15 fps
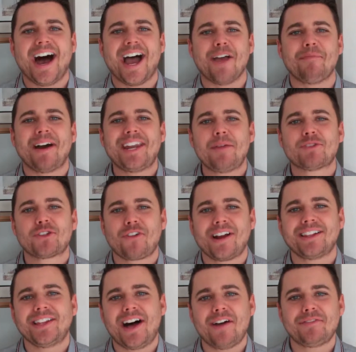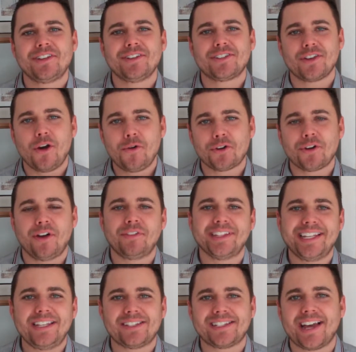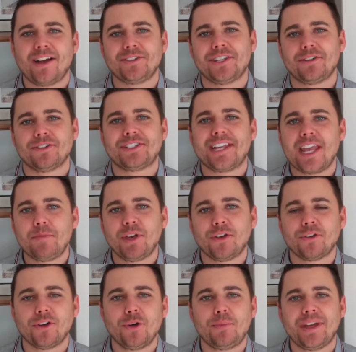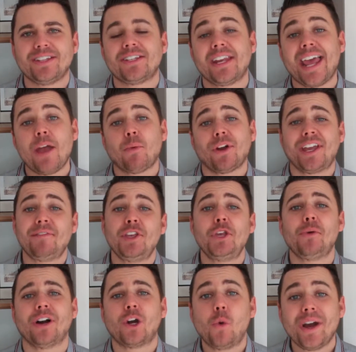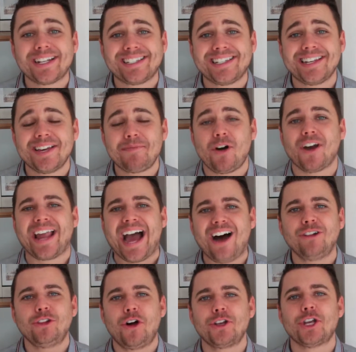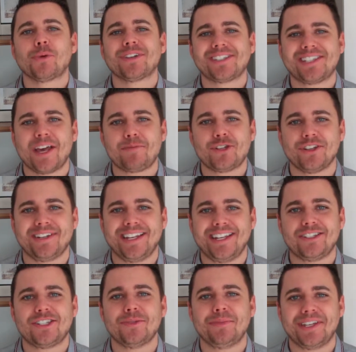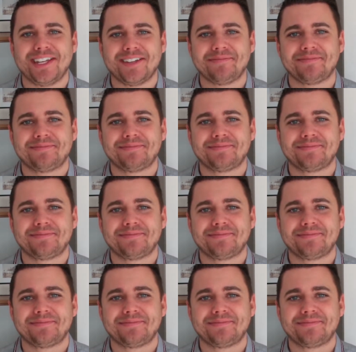Hi, my name's Craig Loftus, owner of Elite Sounds Entertainment Group, and today we're giving you a quick tip on how long your reception needs to be.